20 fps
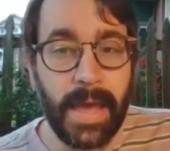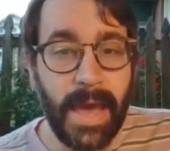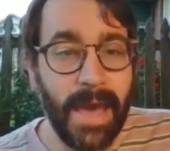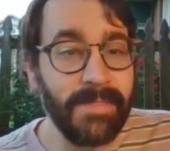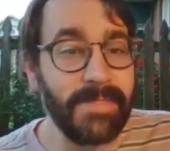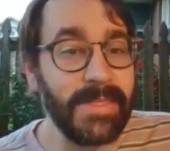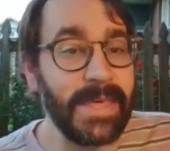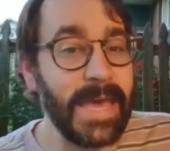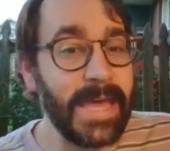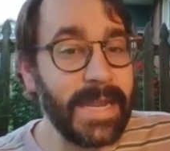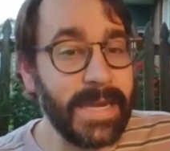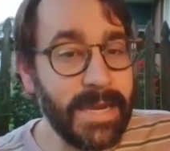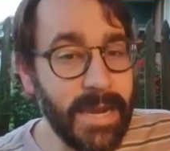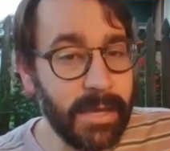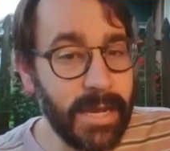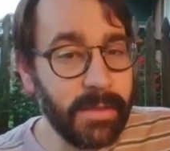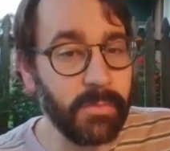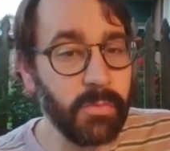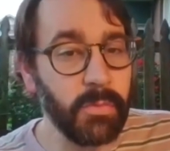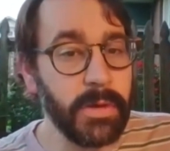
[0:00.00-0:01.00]
And the
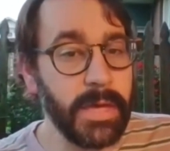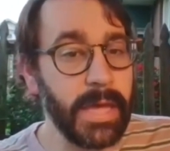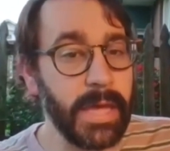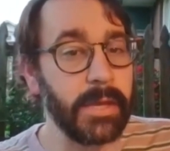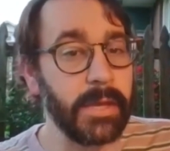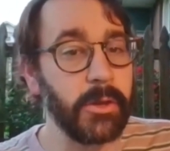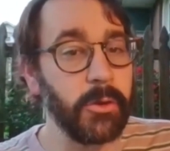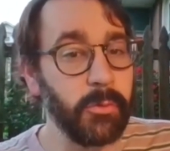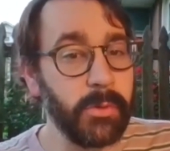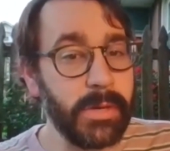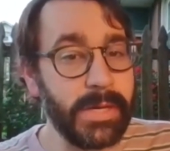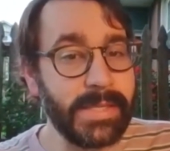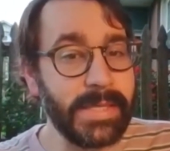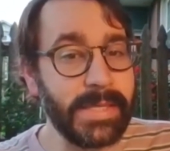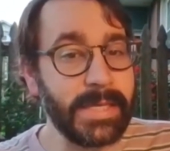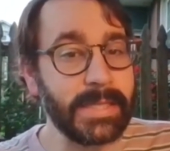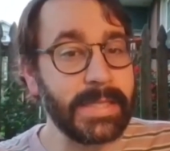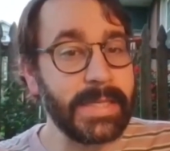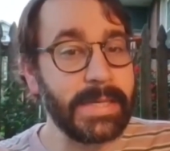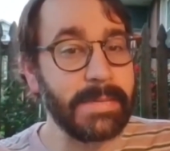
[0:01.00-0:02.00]
endings will get
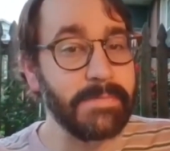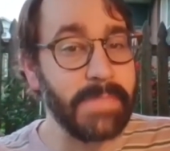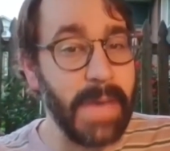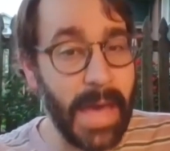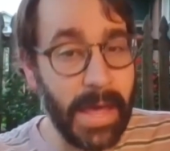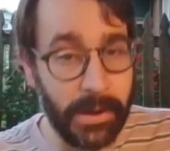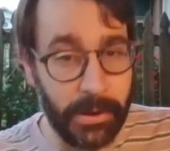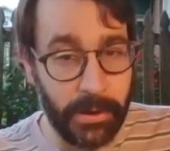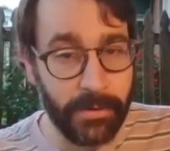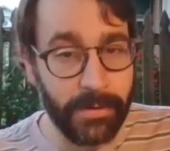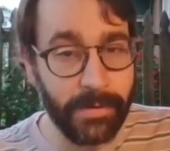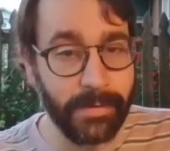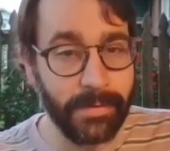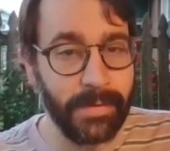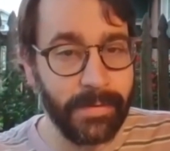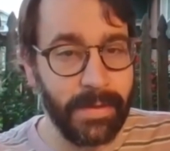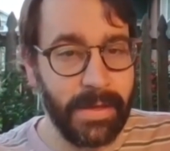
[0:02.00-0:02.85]
increasingly better